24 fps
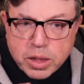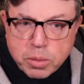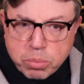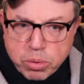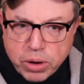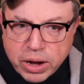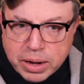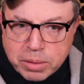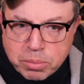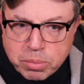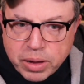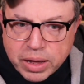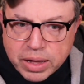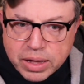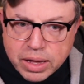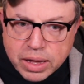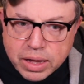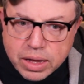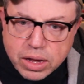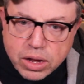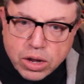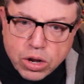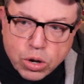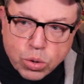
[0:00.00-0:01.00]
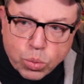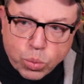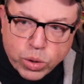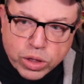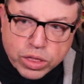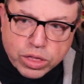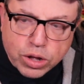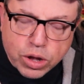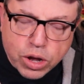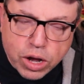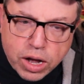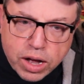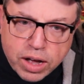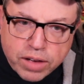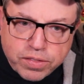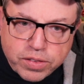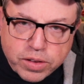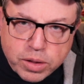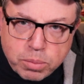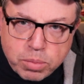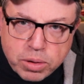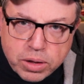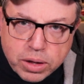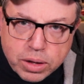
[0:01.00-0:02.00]
bread baking with
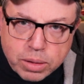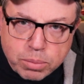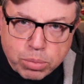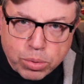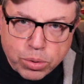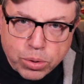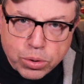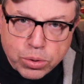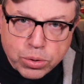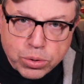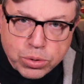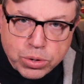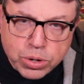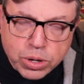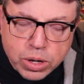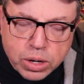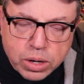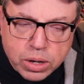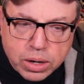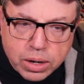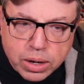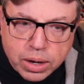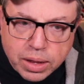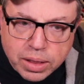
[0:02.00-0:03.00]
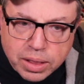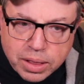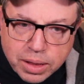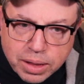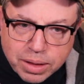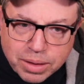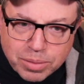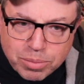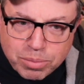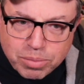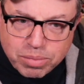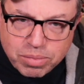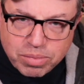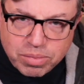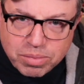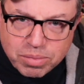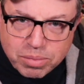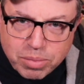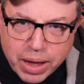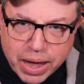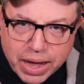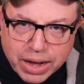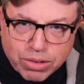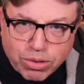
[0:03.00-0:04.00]
coffee being brewed in the
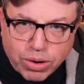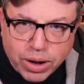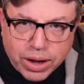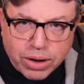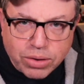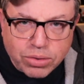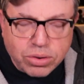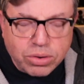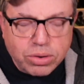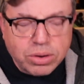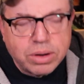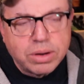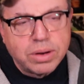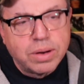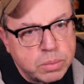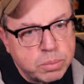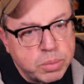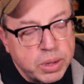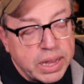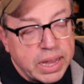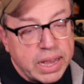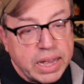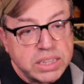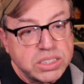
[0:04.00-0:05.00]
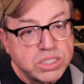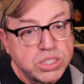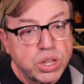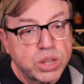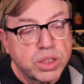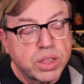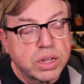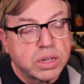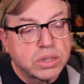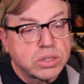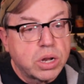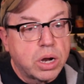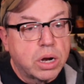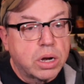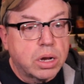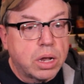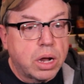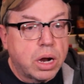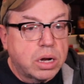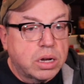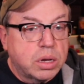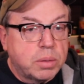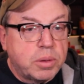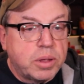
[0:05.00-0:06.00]
background. But yeah, I still think it's
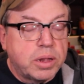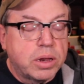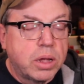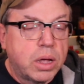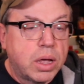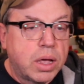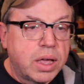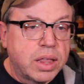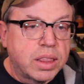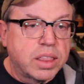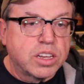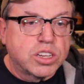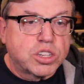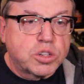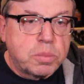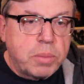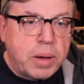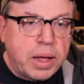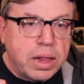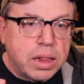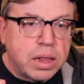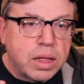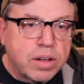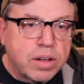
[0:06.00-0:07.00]
hard to beat the smell